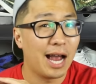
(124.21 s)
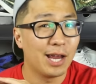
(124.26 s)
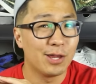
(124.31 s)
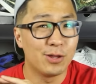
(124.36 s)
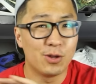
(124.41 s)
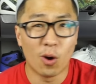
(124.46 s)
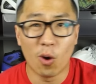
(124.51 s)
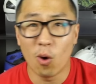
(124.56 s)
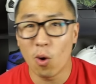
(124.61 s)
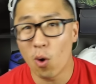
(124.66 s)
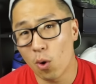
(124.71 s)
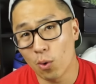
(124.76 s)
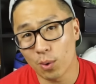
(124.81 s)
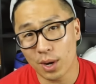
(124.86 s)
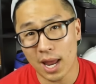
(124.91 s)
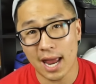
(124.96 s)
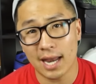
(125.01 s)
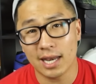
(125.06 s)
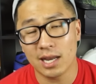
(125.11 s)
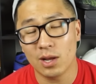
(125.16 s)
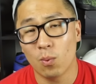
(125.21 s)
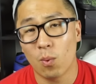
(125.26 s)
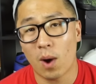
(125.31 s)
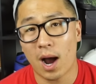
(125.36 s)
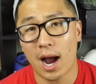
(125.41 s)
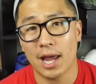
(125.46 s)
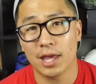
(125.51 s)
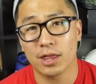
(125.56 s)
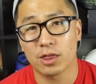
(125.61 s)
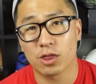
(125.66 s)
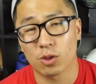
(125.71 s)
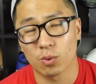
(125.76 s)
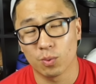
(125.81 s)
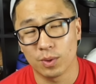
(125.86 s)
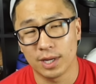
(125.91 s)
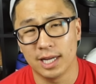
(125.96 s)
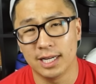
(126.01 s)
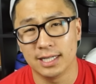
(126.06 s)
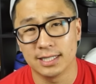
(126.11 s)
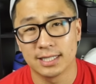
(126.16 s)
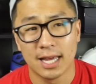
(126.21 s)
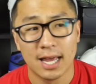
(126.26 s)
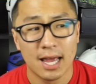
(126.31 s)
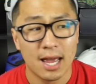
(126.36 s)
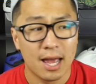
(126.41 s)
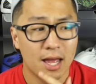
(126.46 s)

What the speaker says: I don't own any Y3s.